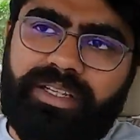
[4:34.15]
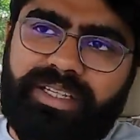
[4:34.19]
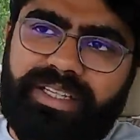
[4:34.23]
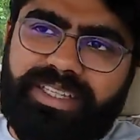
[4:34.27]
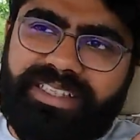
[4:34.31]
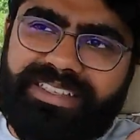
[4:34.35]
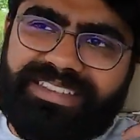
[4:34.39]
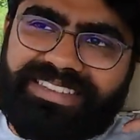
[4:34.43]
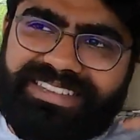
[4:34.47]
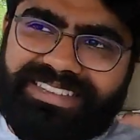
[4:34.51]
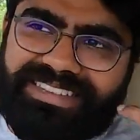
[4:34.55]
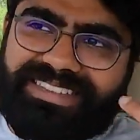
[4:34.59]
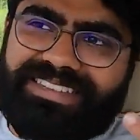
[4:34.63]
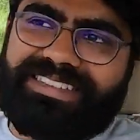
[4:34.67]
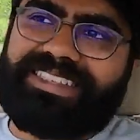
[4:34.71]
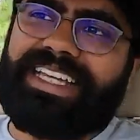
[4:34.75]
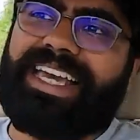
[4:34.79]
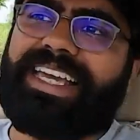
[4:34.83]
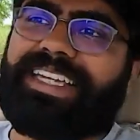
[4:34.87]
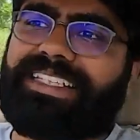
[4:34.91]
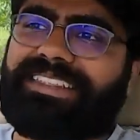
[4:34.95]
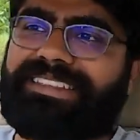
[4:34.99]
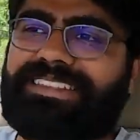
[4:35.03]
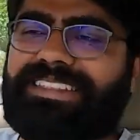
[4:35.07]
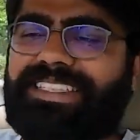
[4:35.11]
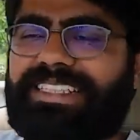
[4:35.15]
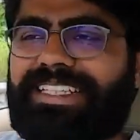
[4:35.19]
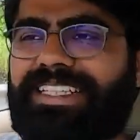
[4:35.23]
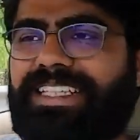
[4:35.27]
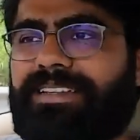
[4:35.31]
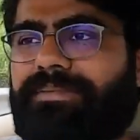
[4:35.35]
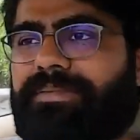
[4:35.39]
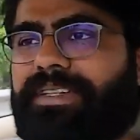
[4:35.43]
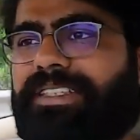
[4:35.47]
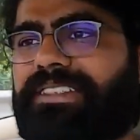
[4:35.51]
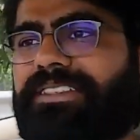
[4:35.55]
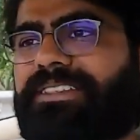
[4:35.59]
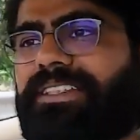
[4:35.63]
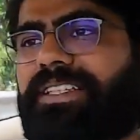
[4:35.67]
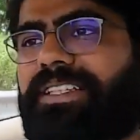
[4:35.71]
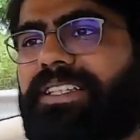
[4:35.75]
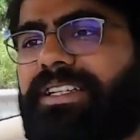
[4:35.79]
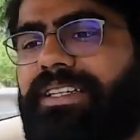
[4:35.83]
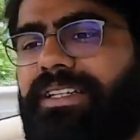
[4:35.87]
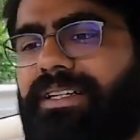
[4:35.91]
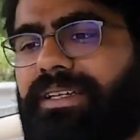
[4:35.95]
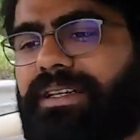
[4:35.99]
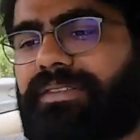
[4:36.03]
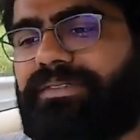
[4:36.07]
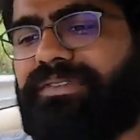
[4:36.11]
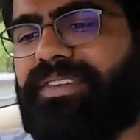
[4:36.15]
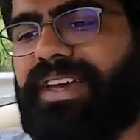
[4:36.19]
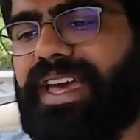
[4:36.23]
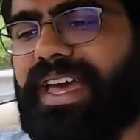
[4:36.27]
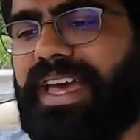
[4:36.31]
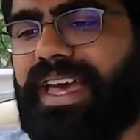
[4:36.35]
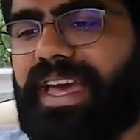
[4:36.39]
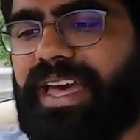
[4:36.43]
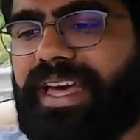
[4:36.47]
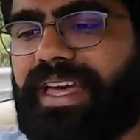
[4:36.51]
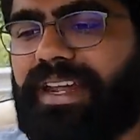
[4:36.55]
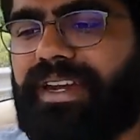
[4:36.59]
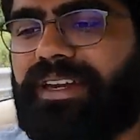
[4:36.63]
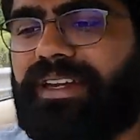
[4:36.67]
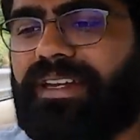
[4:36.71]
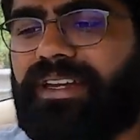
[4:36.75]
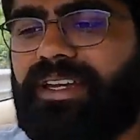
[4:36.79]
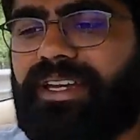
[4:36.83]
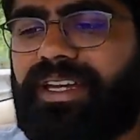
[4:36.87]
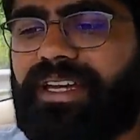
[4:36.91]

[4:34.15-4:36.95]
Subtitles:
inside city limits where